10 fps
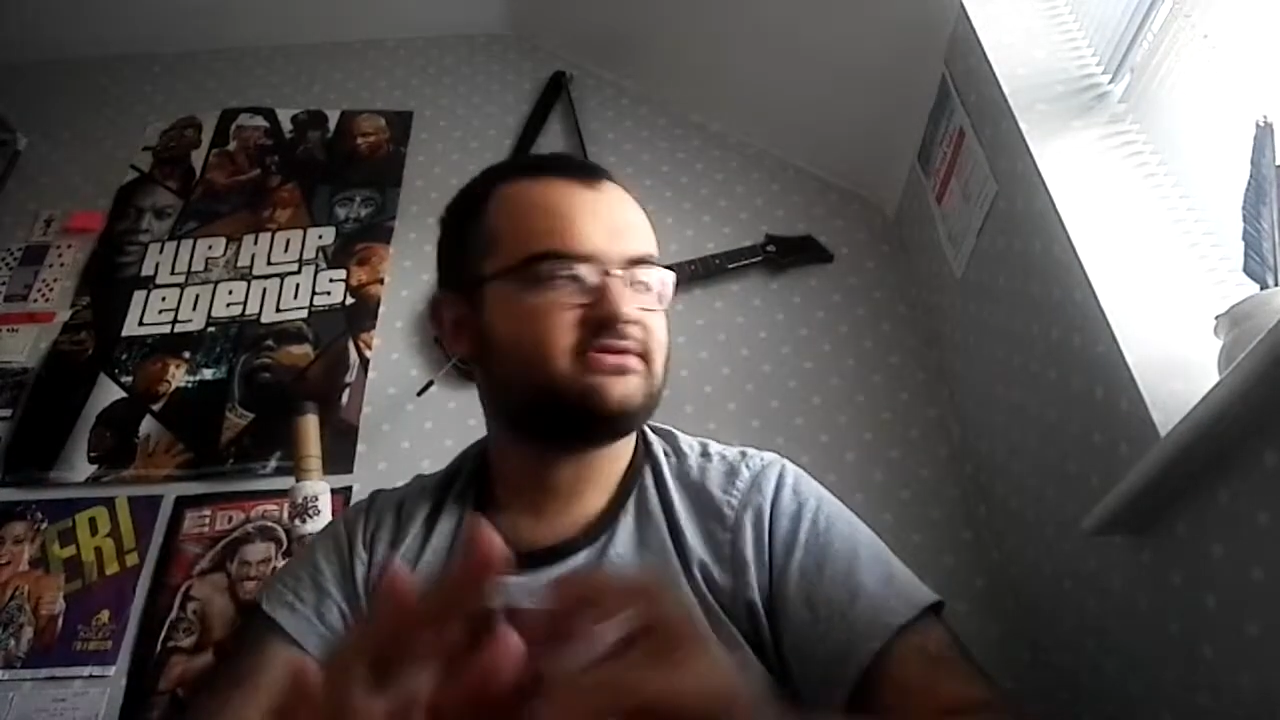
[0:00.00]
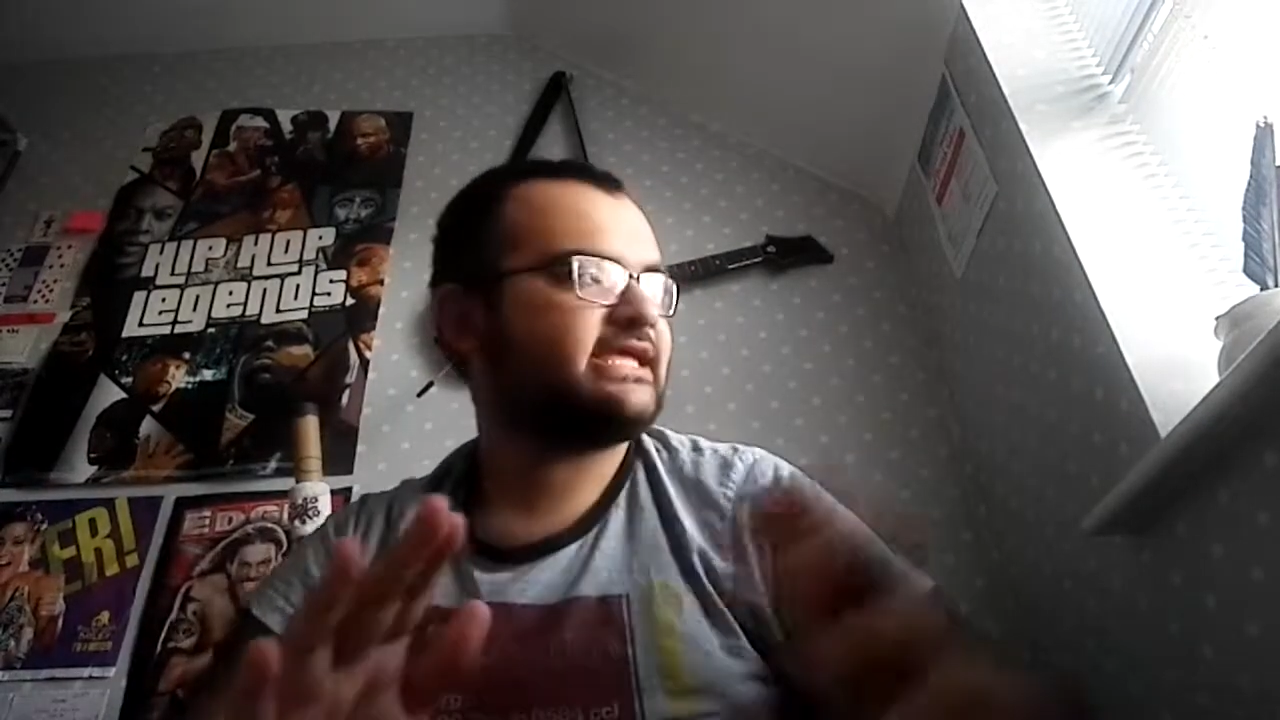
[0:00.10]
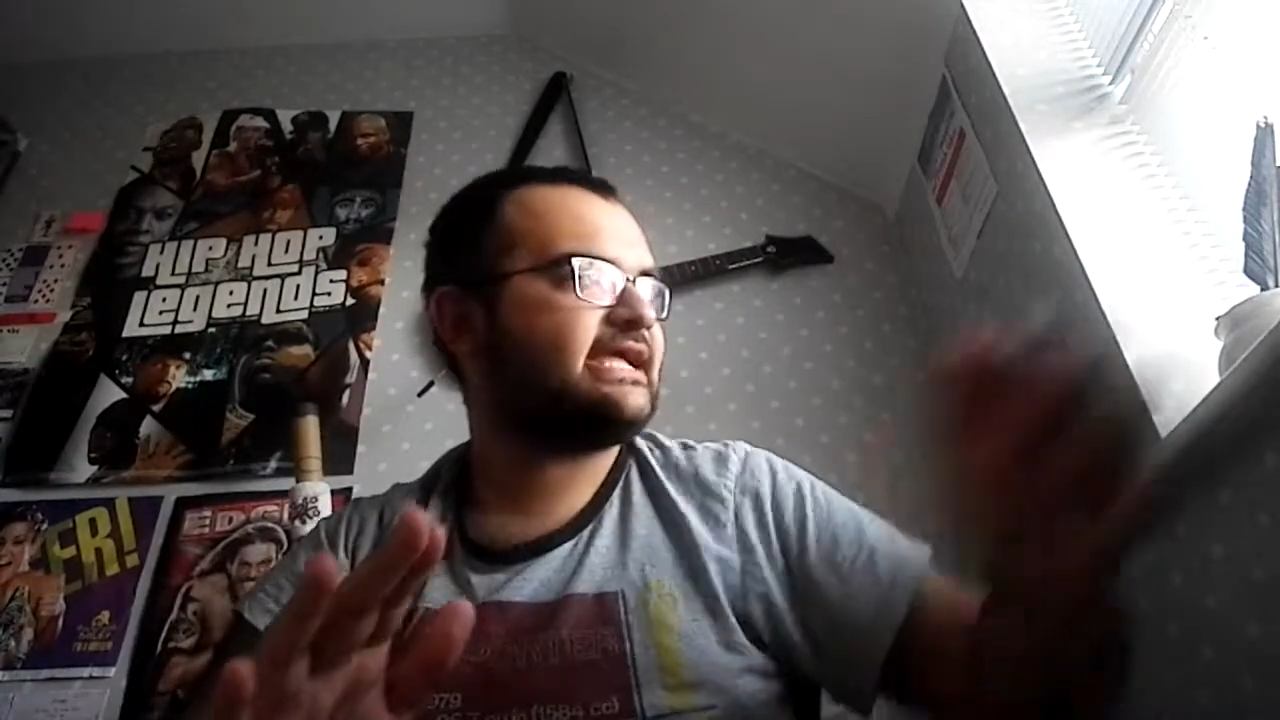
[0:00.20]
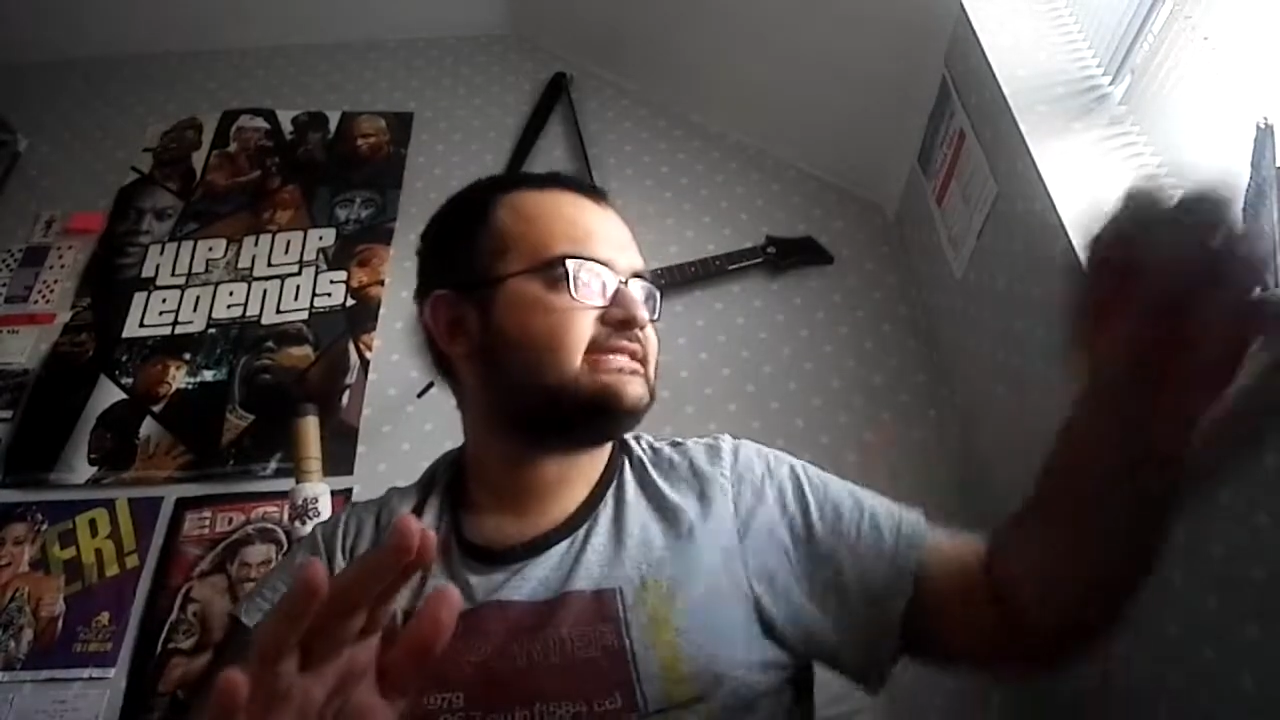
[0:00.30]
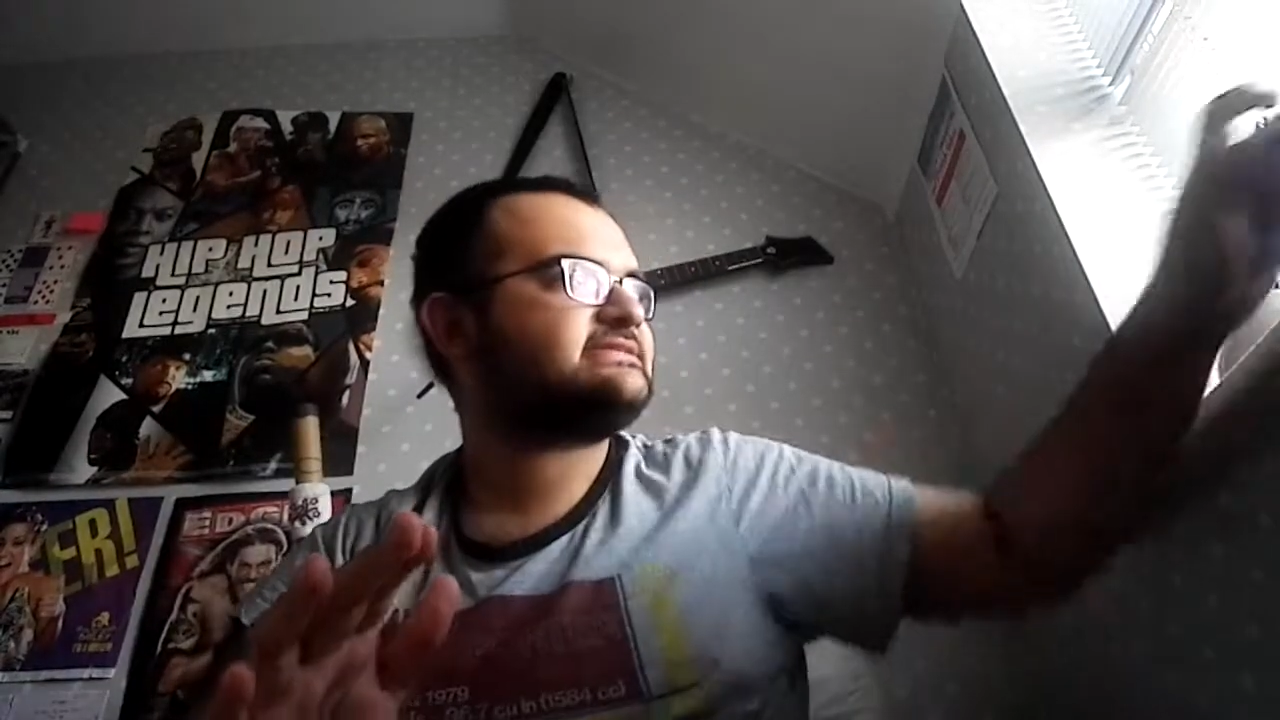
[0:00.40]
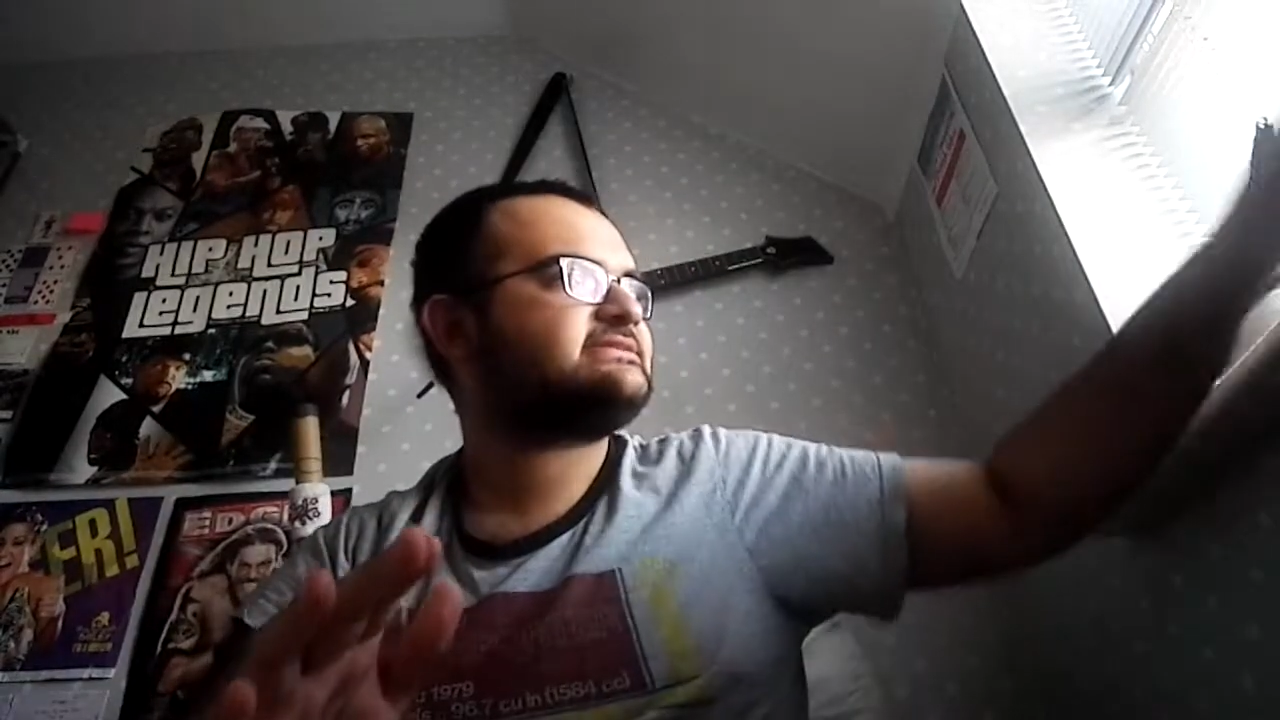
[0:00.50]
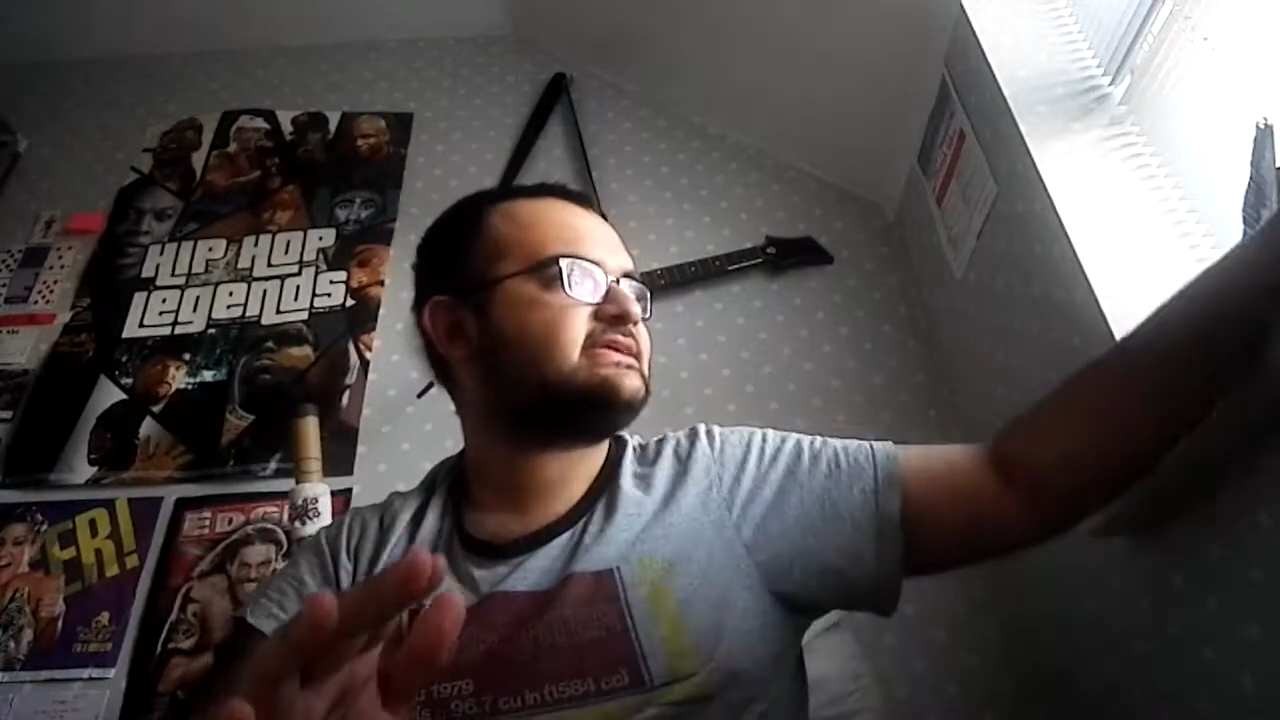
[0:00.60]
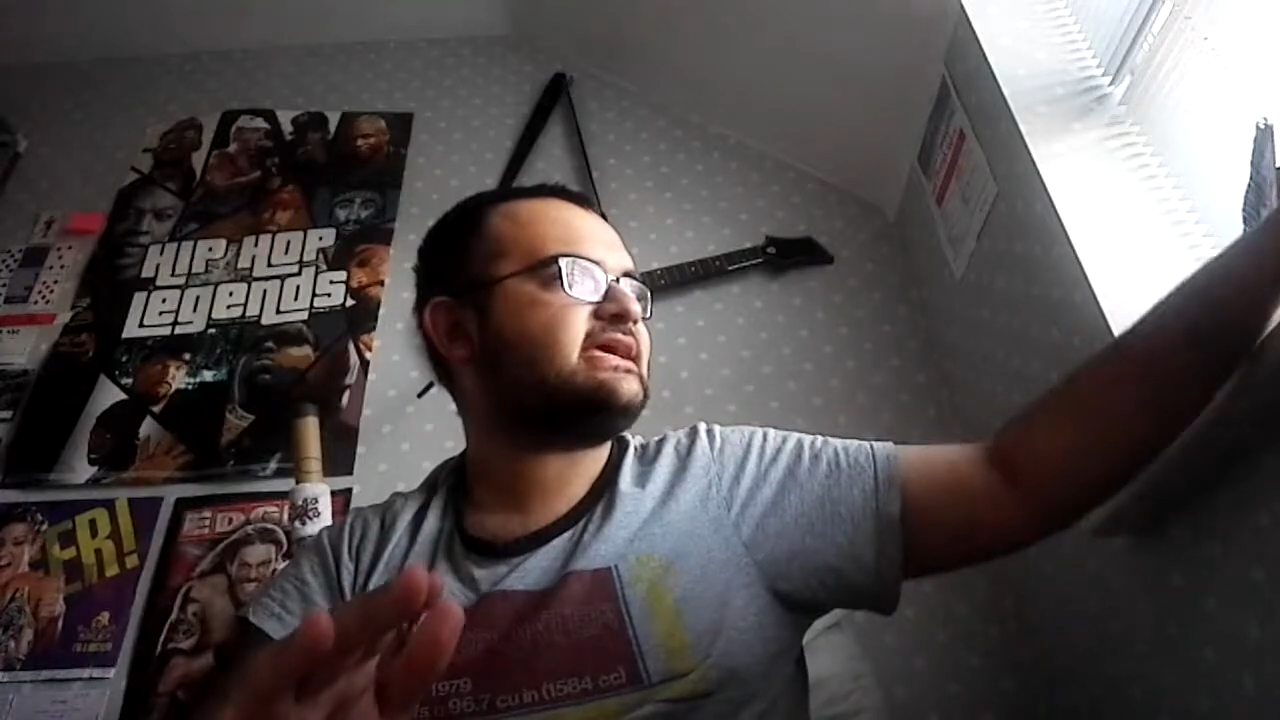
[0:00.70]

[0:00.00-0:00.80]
get